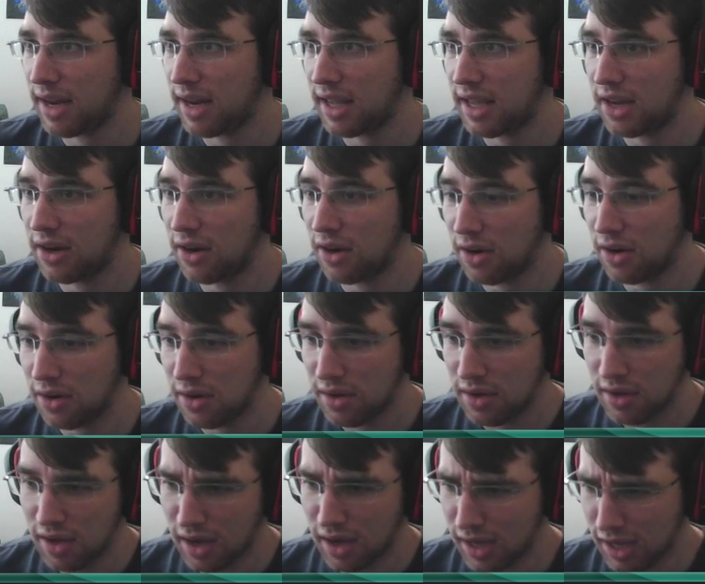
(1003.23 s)
here.
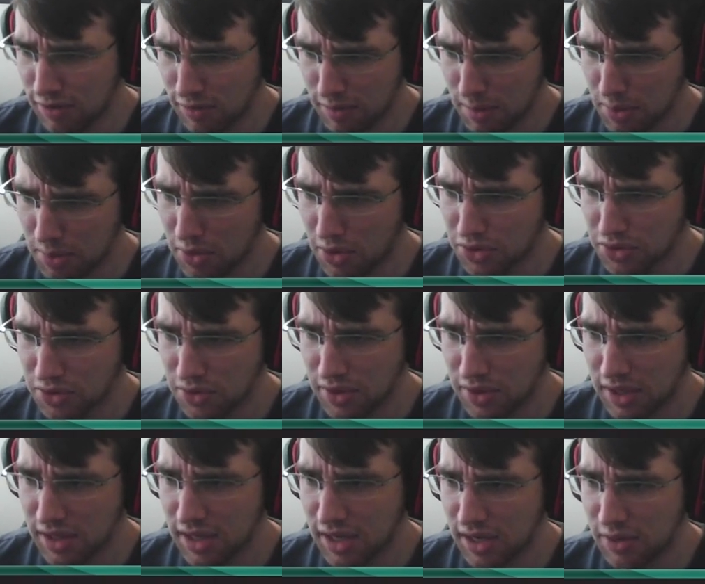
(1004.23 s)
Again, remember also
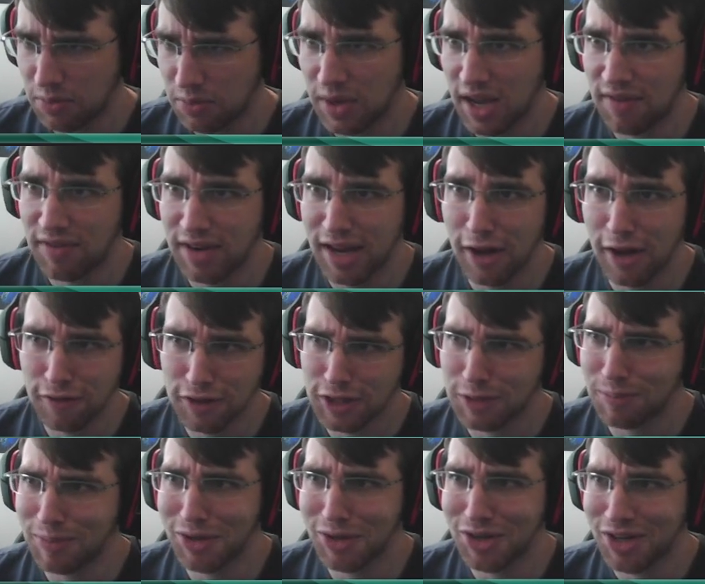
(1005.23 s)
that like we have an Elvish
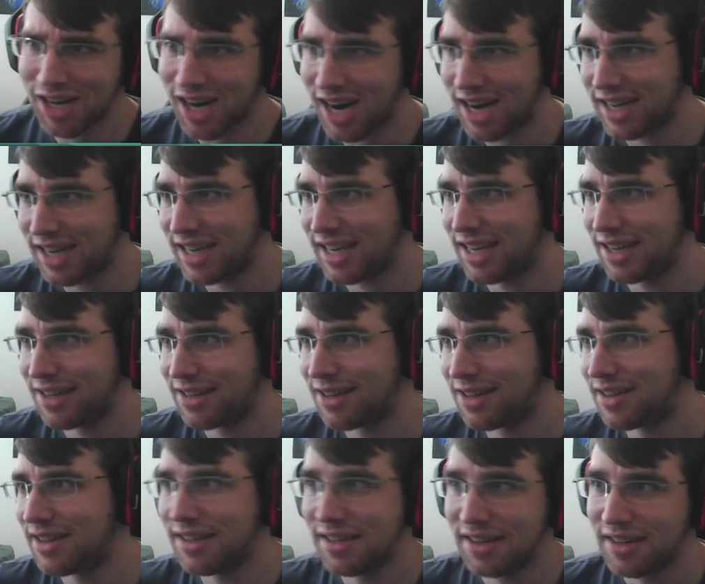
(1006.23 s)
Spirit Guide in
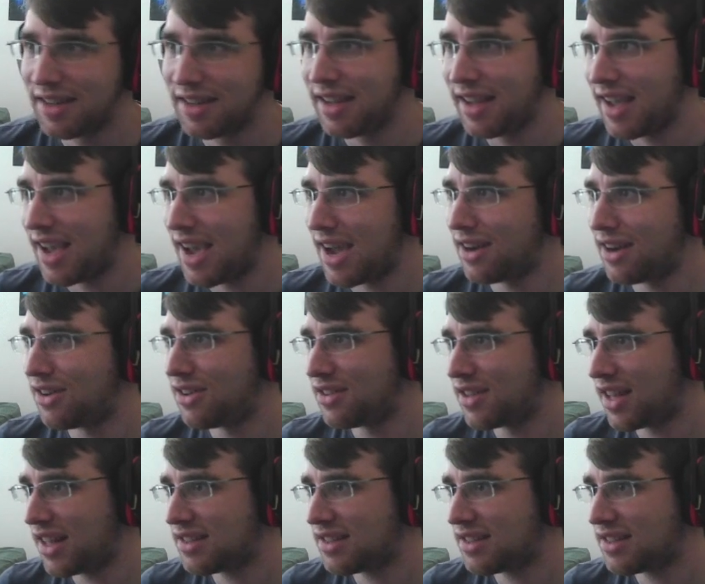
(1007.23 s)
here and all of that